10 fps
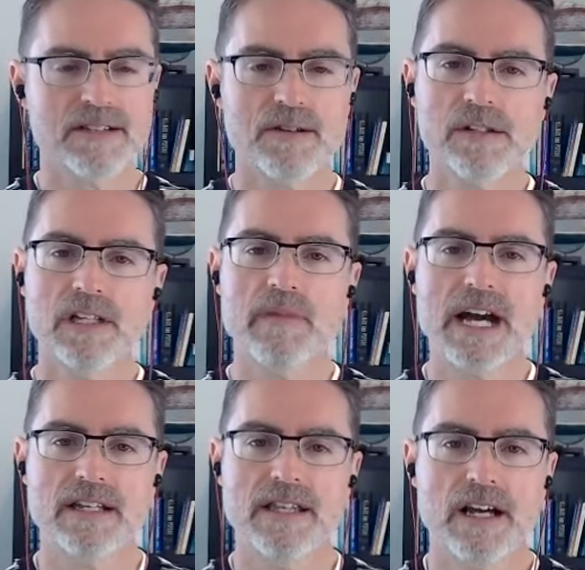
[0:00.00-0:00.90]
circling
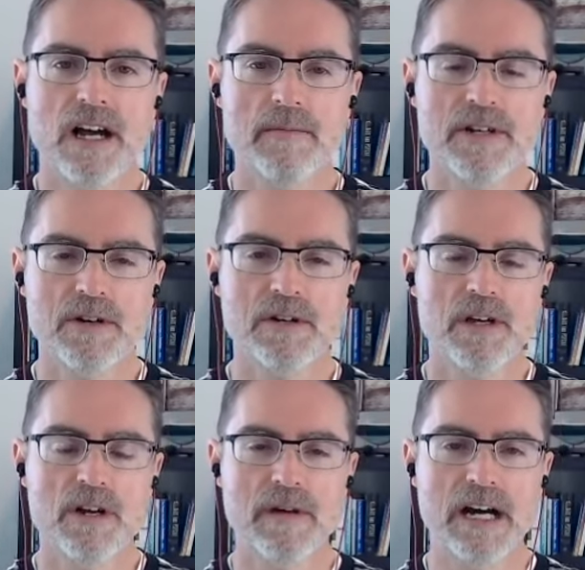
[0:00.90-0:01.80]
back to that comment
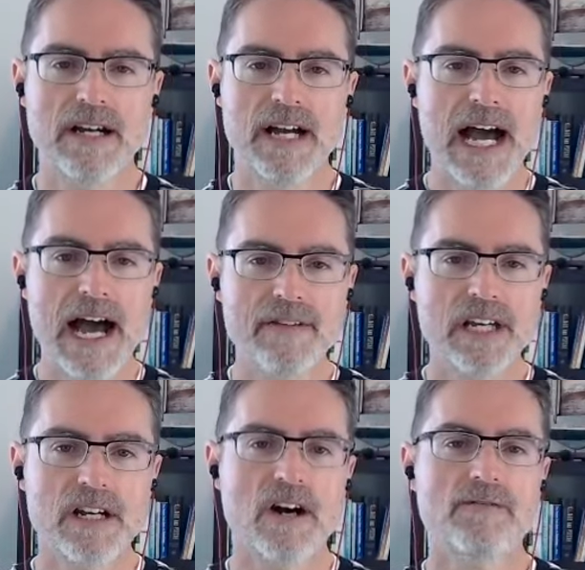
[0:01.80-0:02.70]
earlier about having
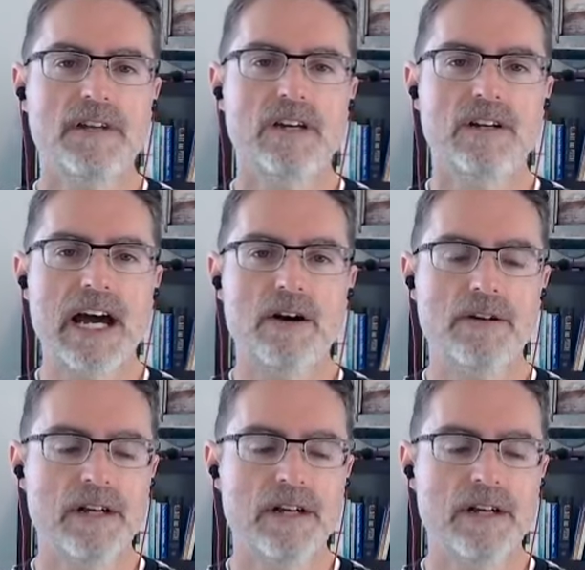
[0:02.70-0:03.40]
it all figured out.